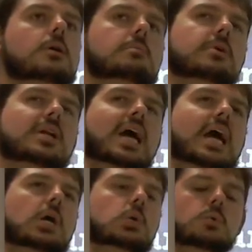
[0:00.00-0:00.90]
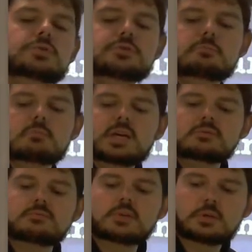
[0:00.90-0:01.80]
about how to make
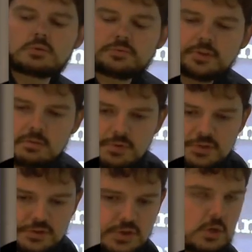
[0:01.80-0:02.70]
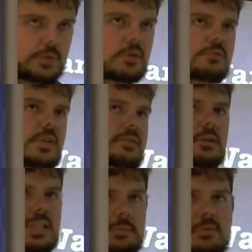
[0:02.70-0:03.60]
video for your business when you've never
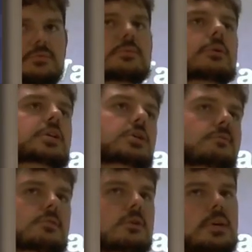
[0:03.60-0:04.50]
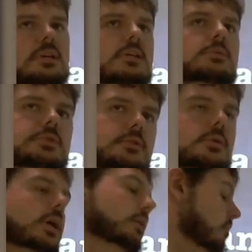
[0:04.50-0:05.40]
done that before and you have no idea what you're doing.